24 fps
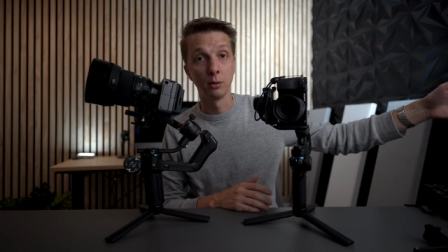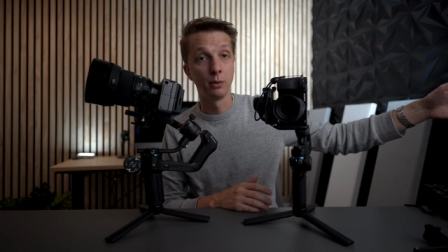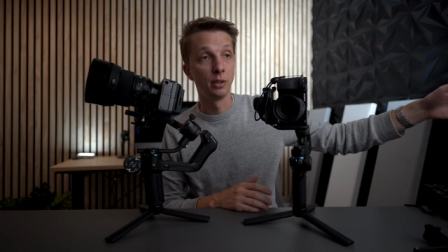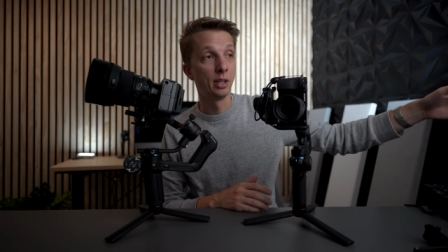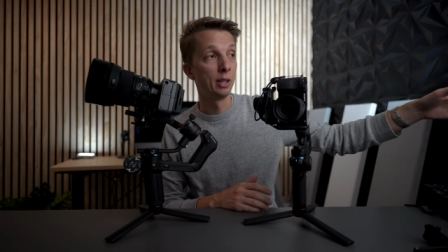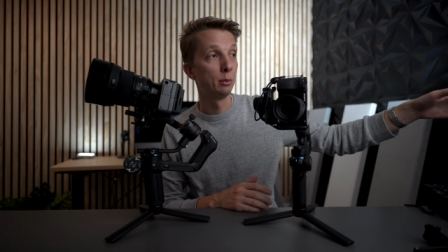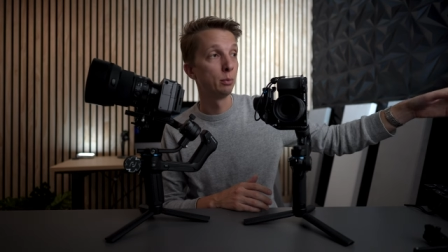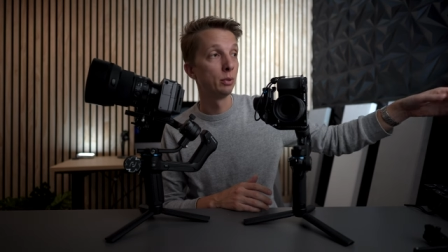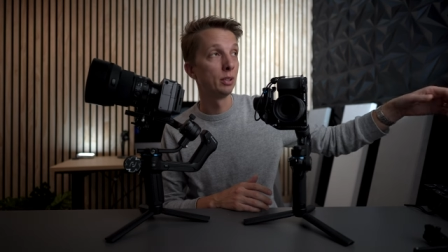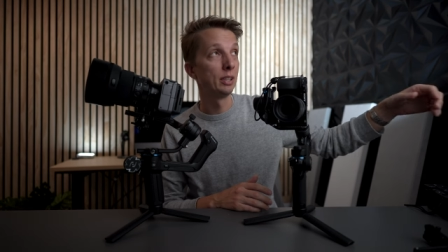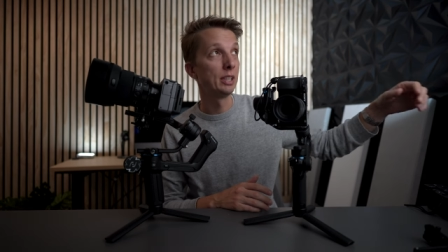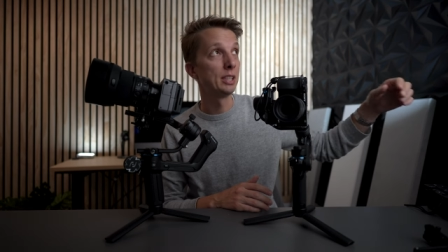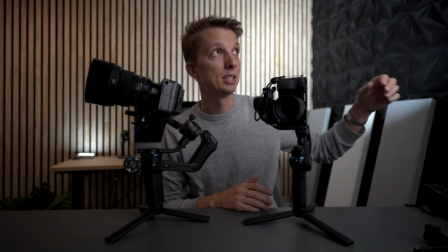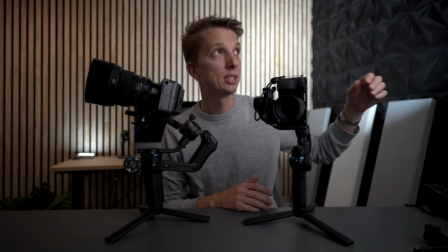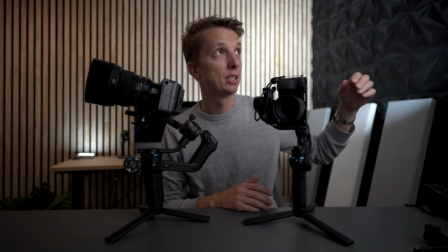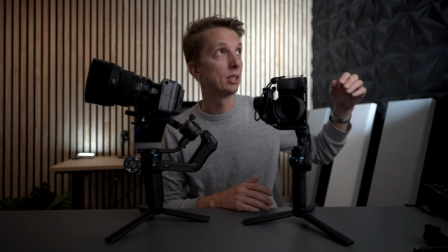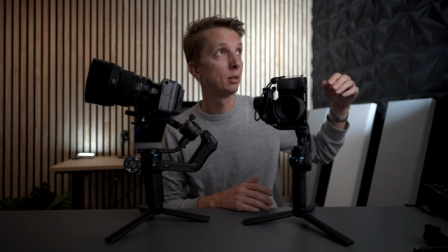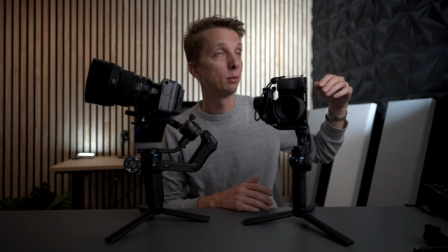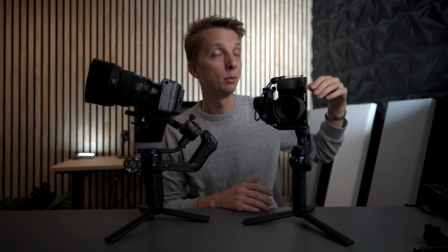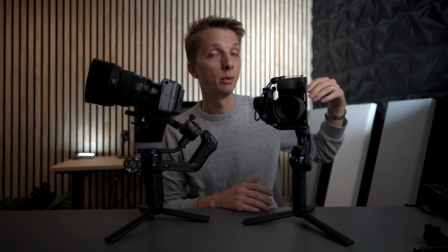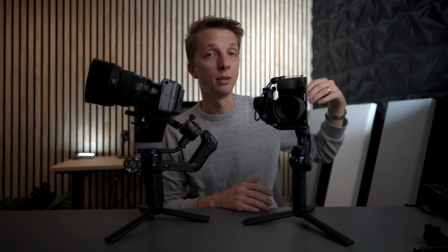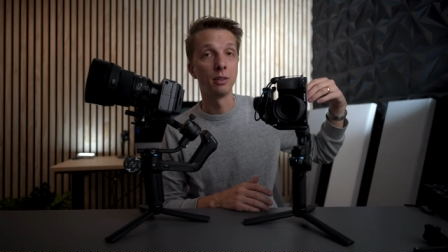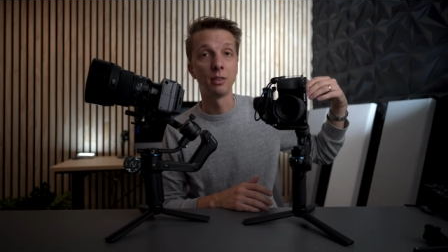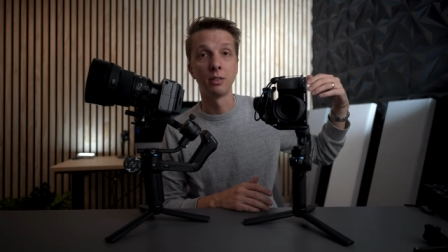They released
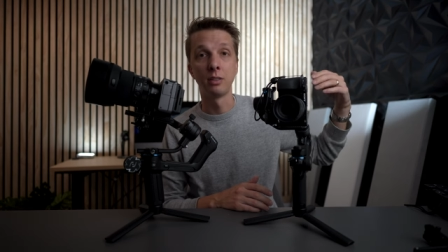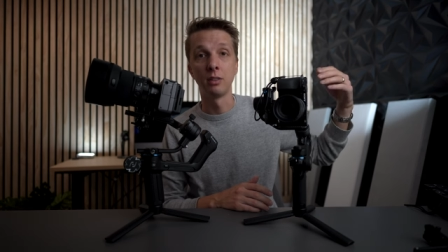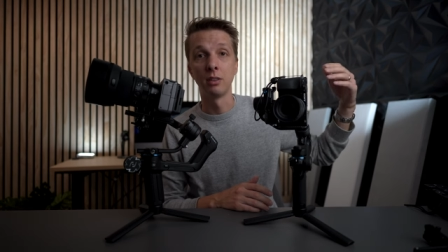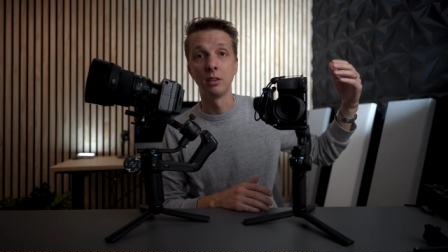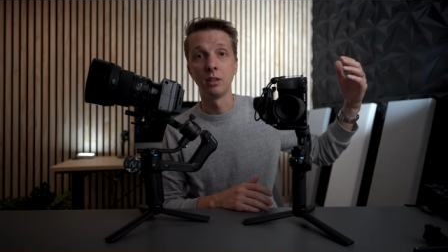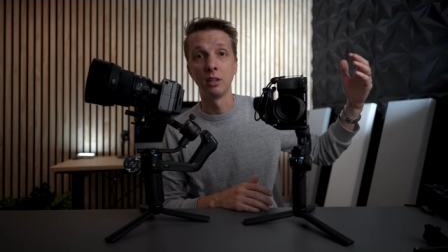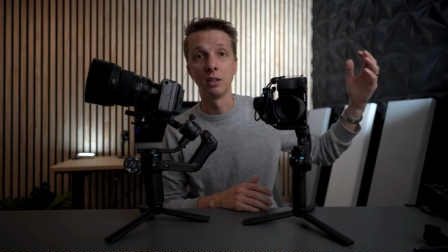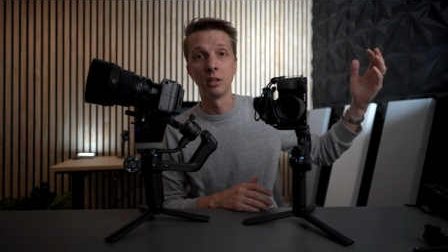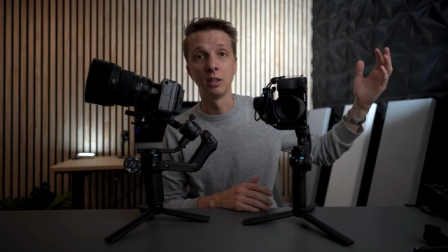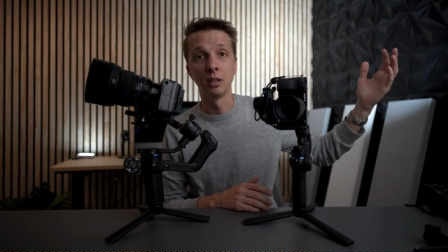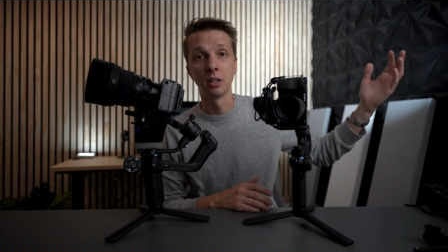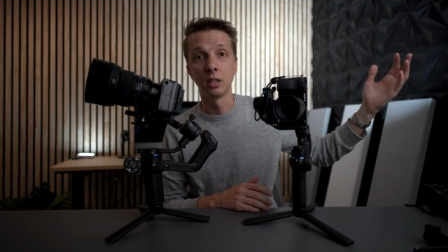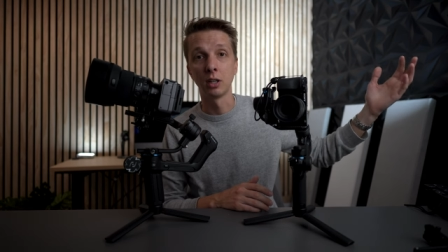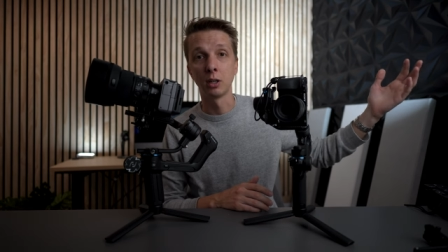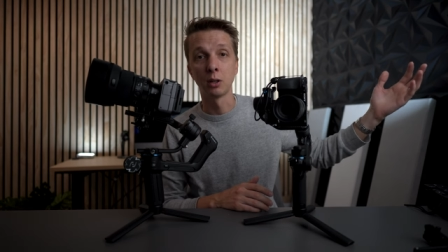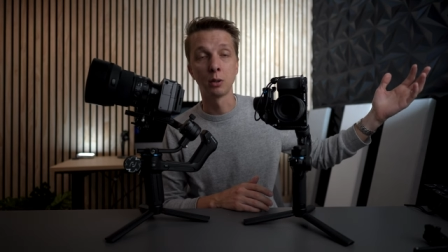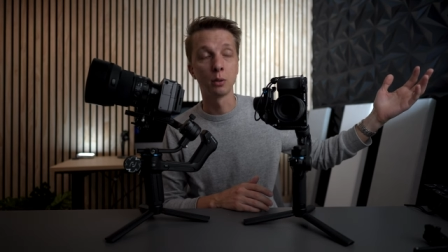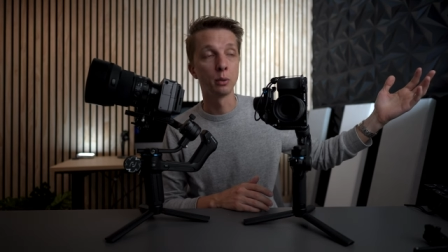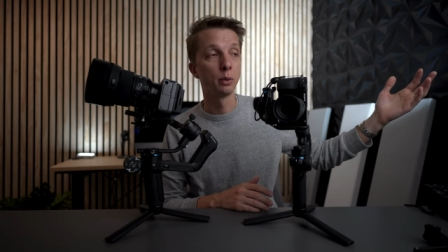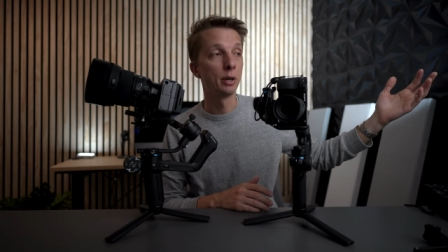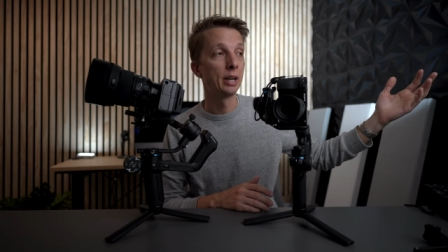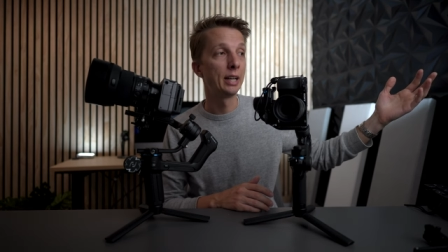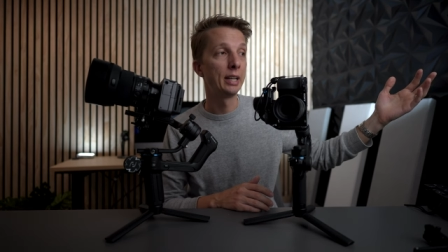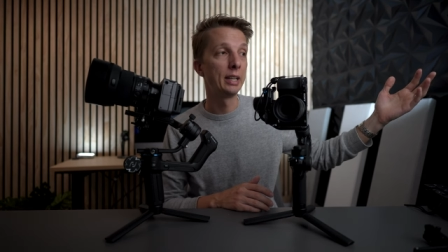it with the
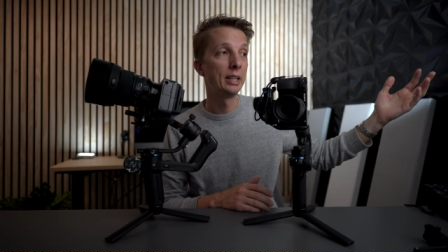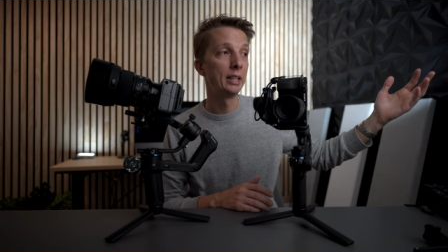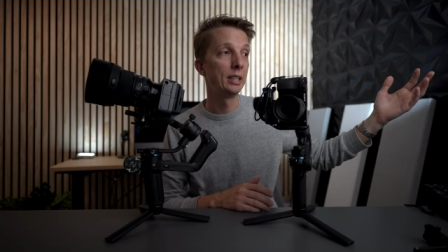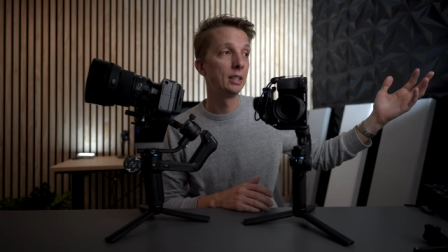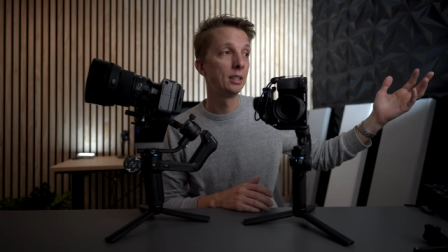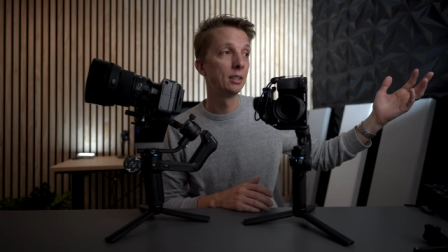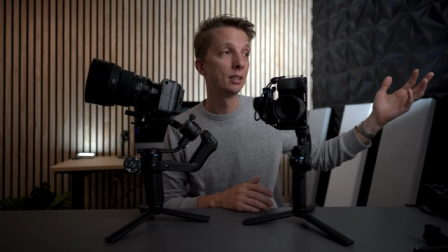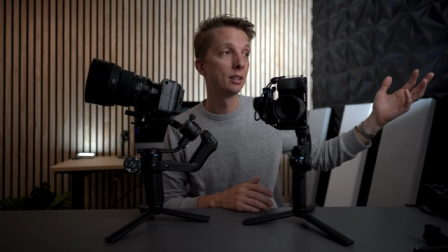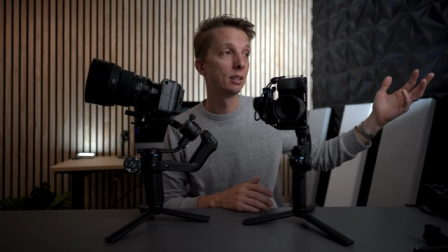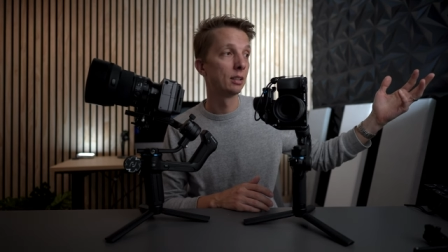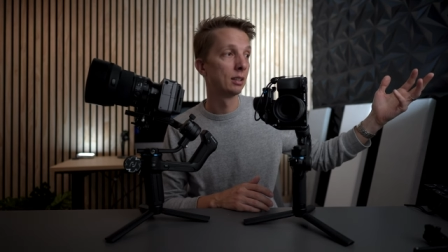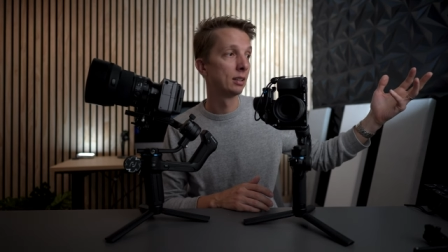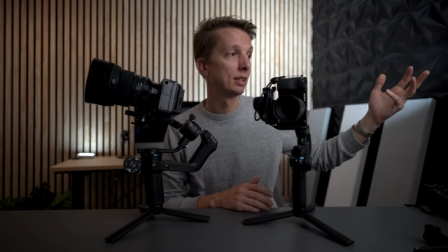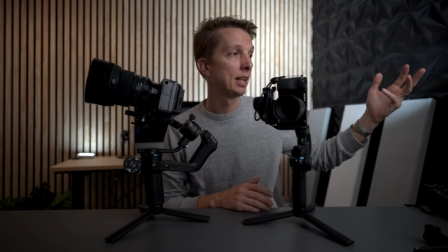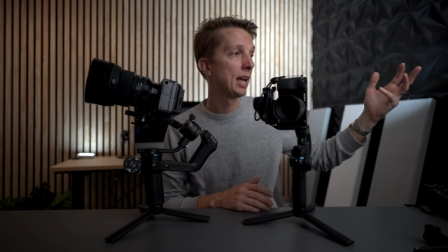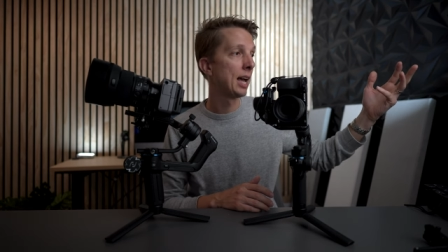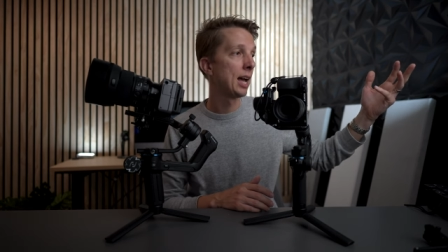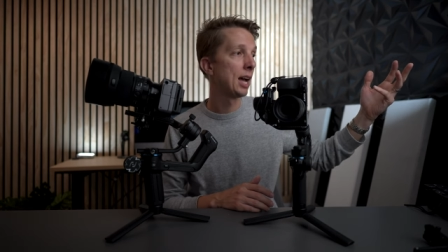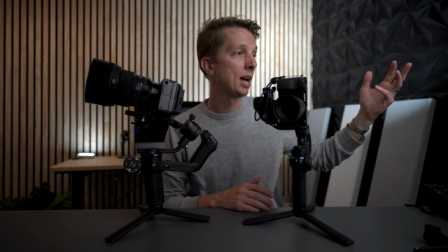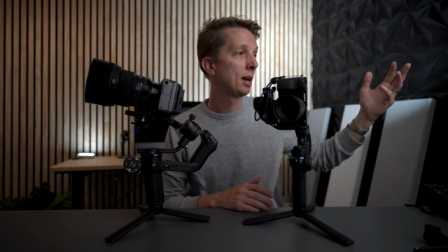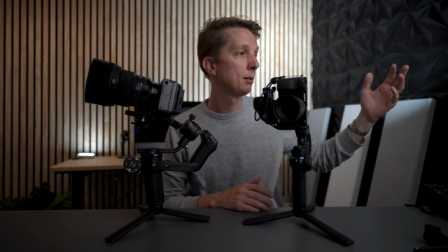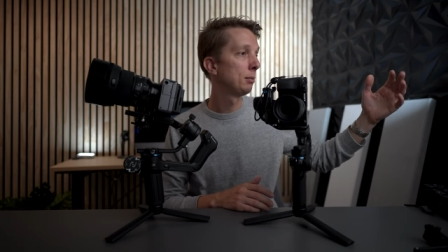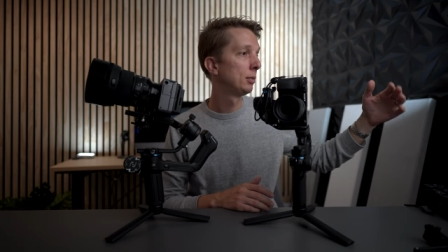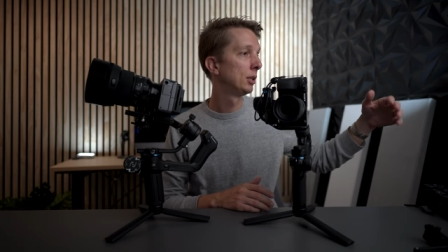Crane
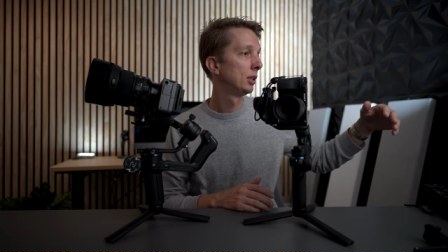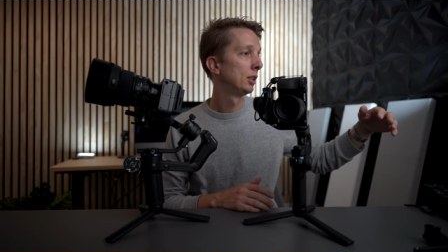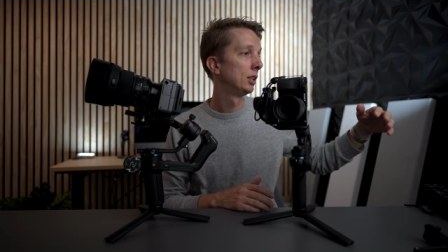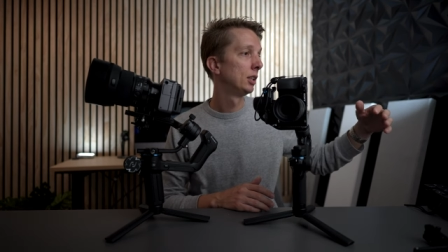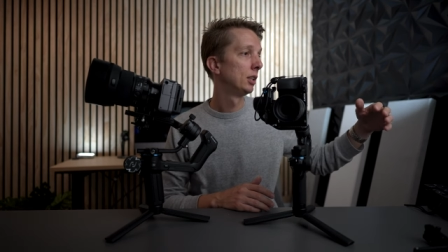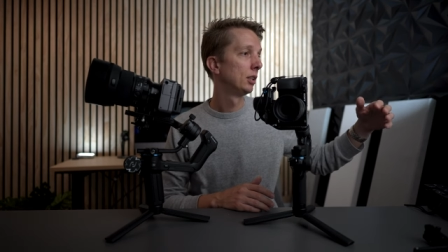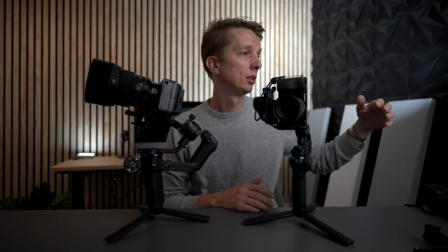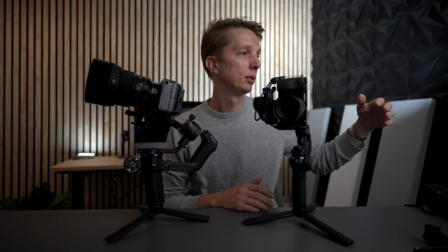Lab,